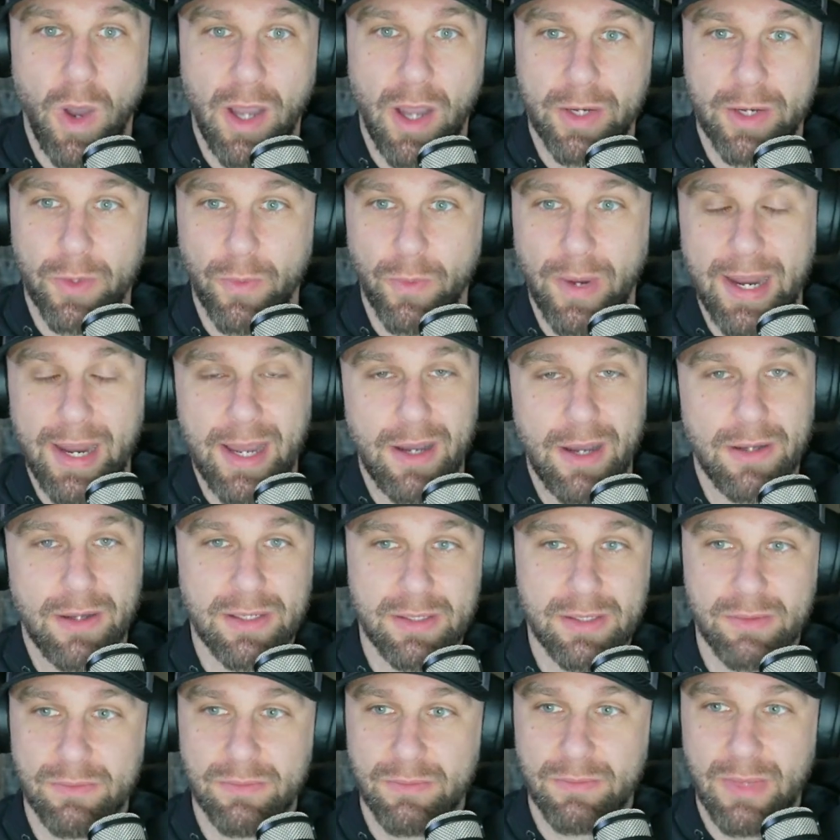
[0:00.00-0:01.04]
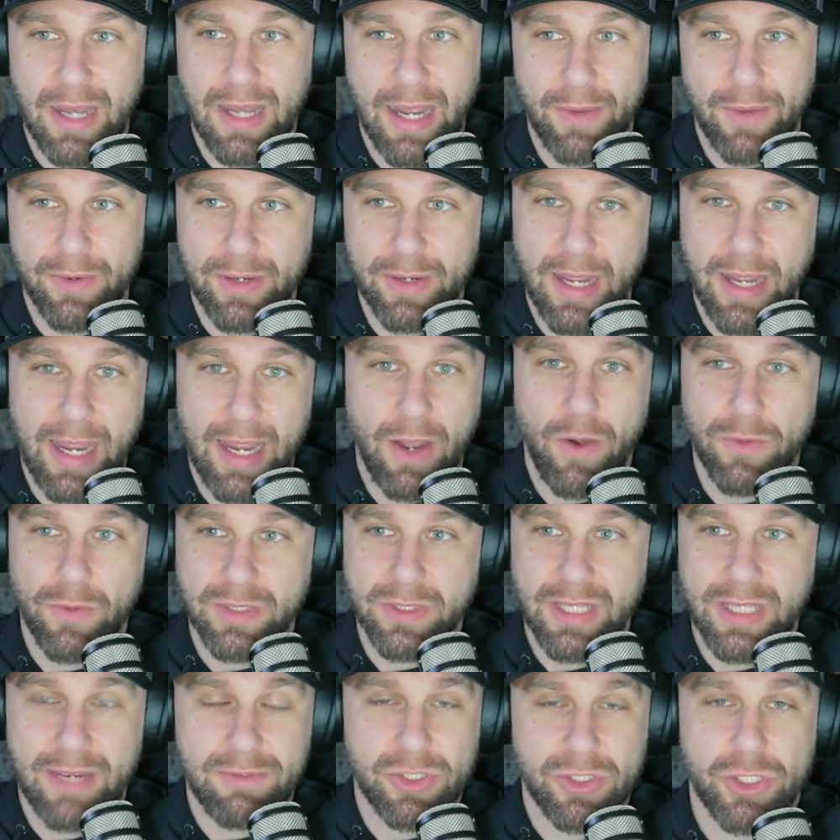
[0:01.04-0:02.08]
around and I would always
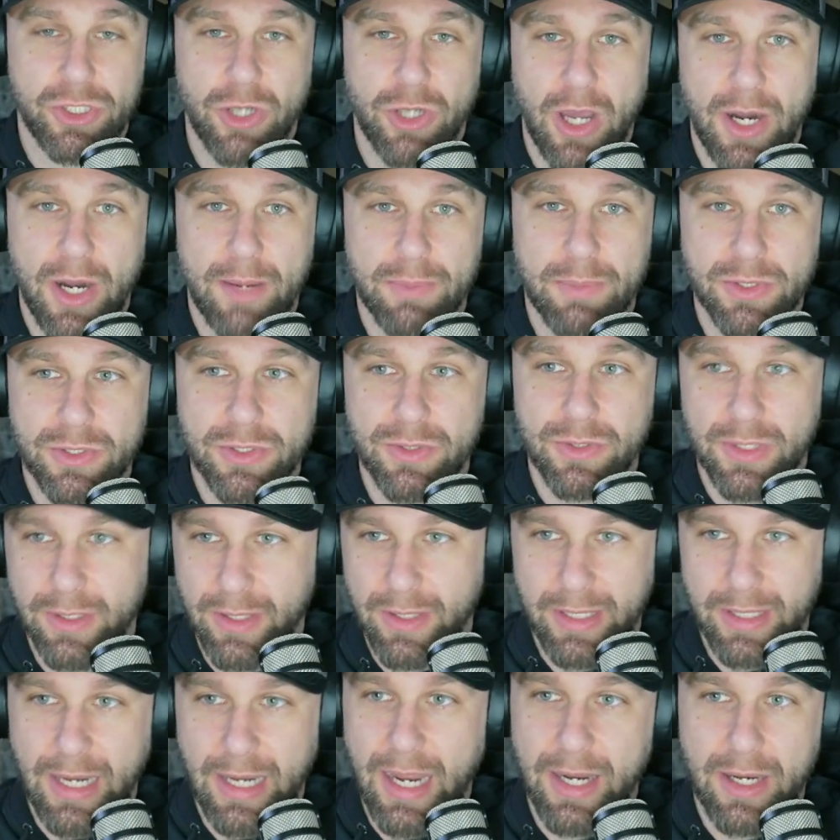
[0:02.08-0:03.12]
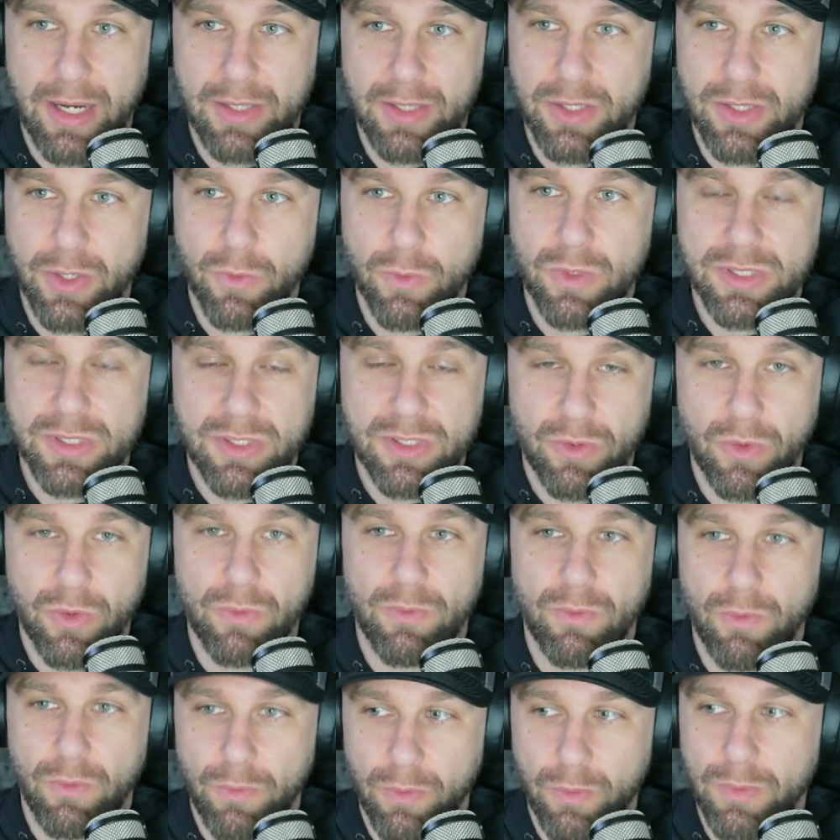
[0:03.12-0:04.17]
have a shot opportunity. Like
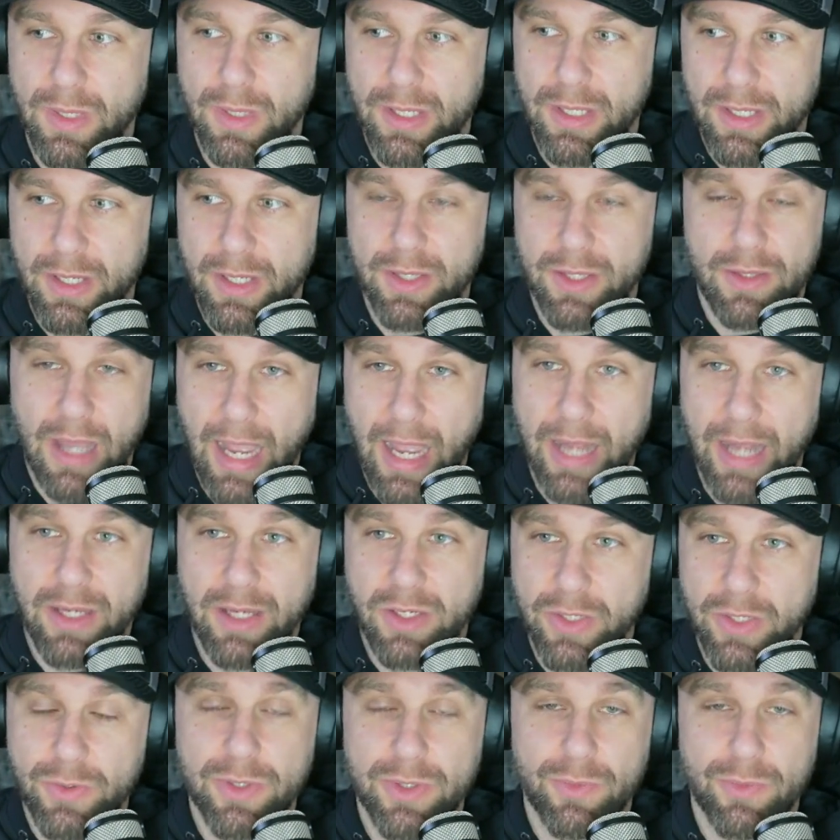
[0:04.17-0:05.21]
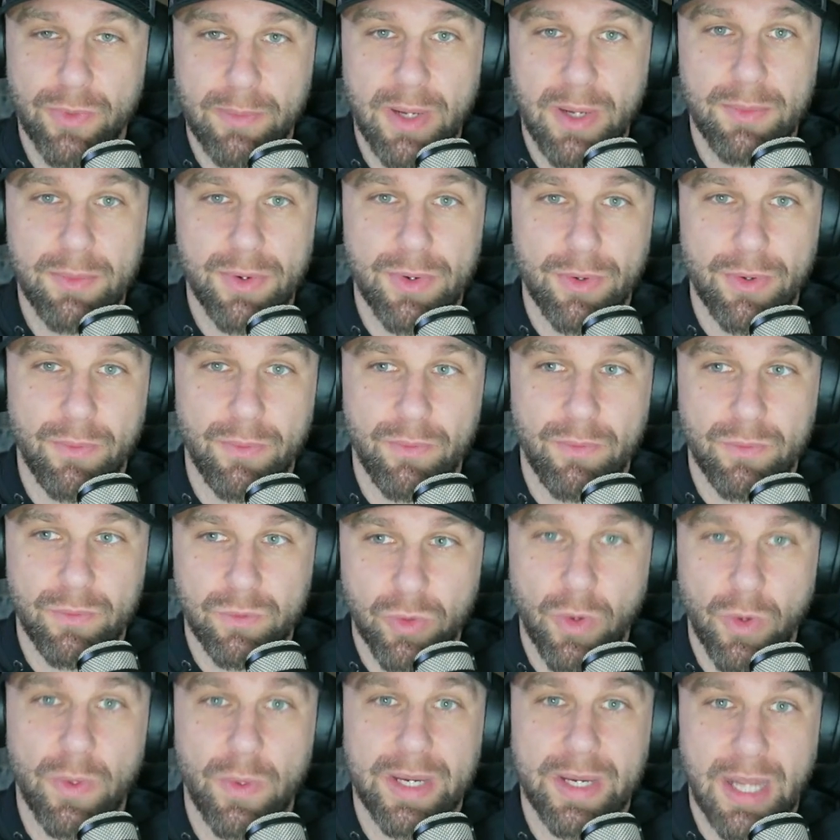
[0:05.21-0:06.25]
I couldn't remember to
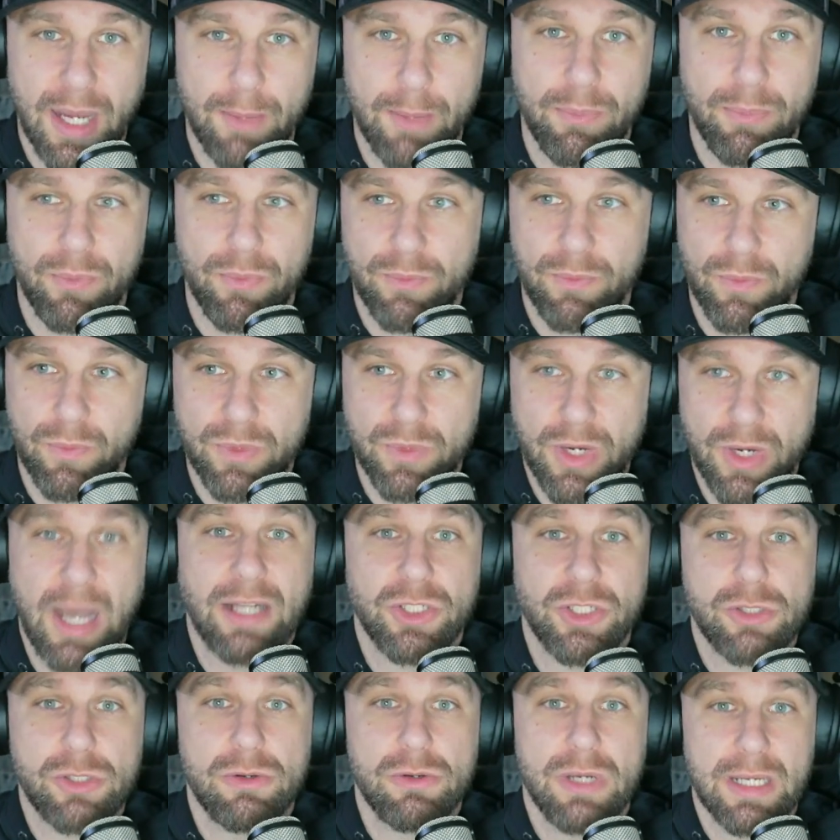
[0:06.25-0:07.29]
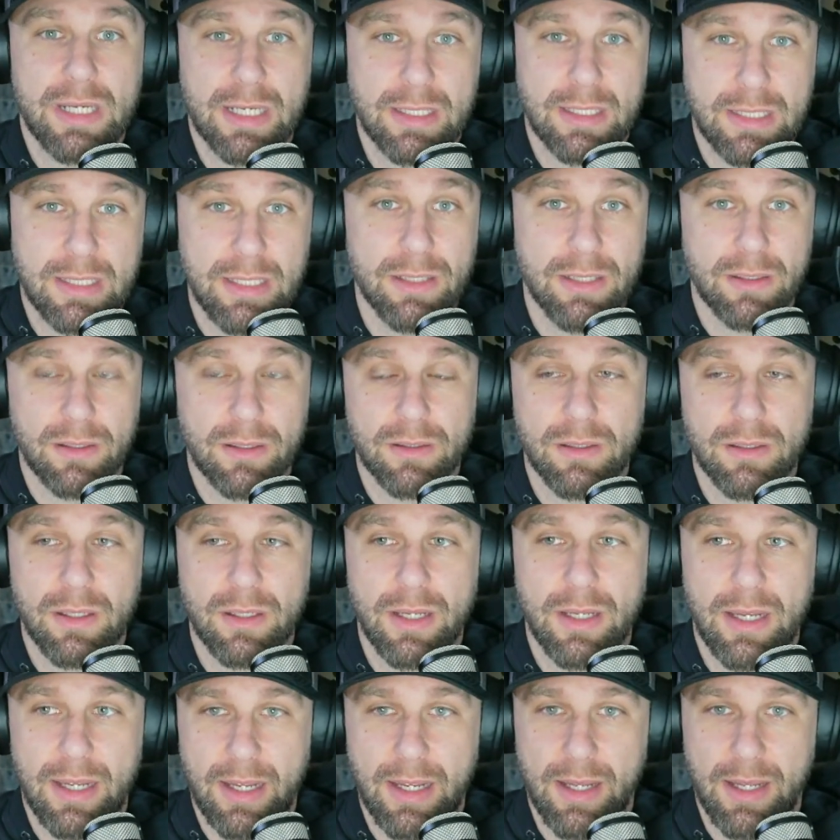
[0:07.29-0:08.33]
growing up not shooting a deer
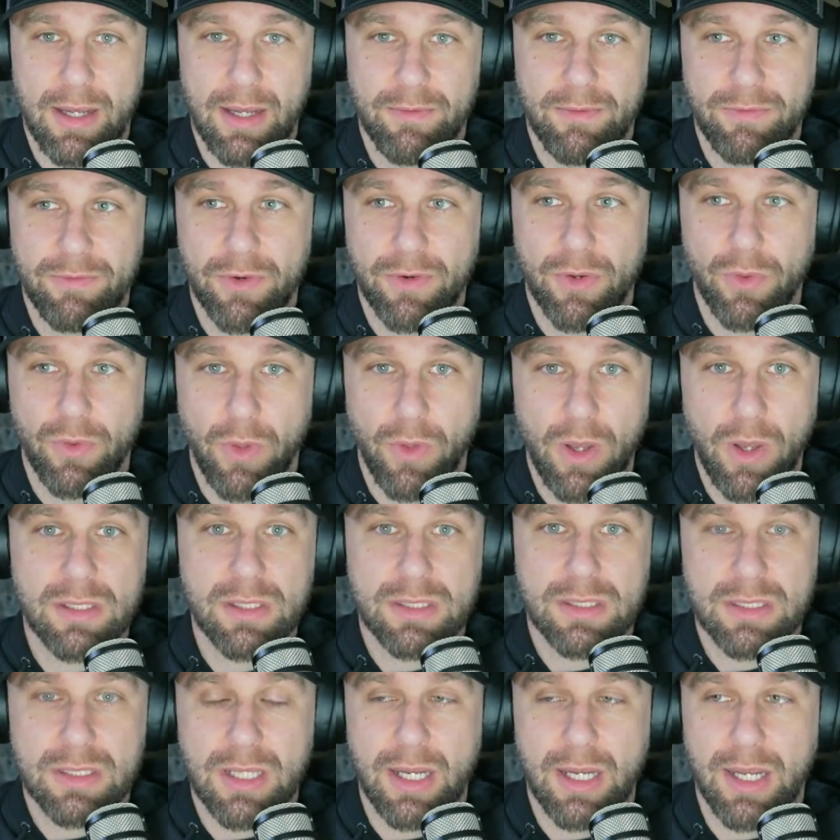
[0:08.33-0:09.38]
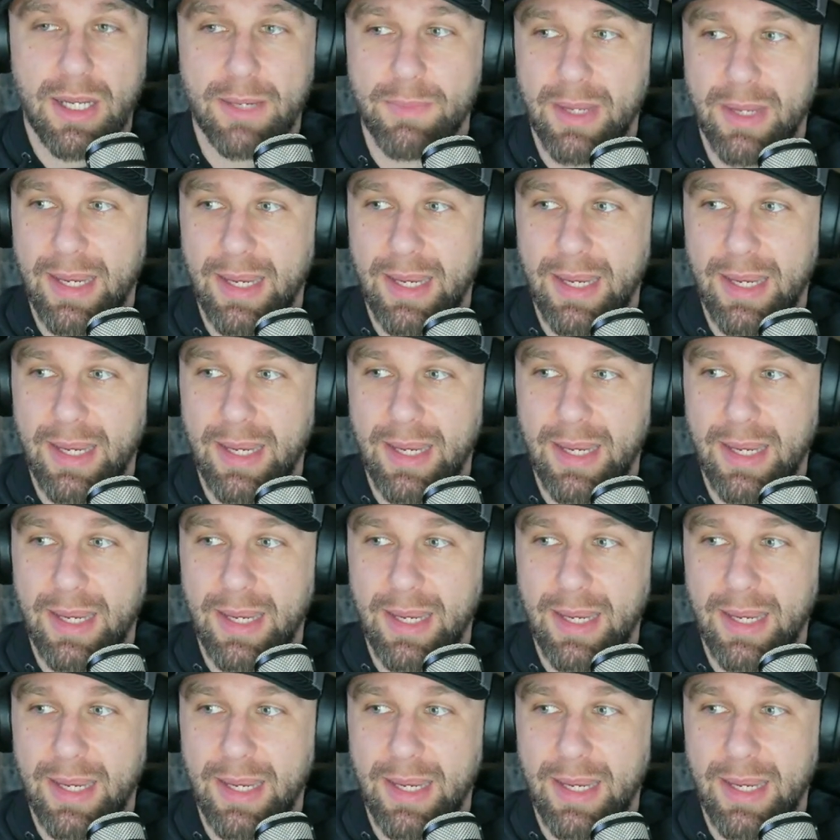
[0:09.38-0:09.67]
for the longest time.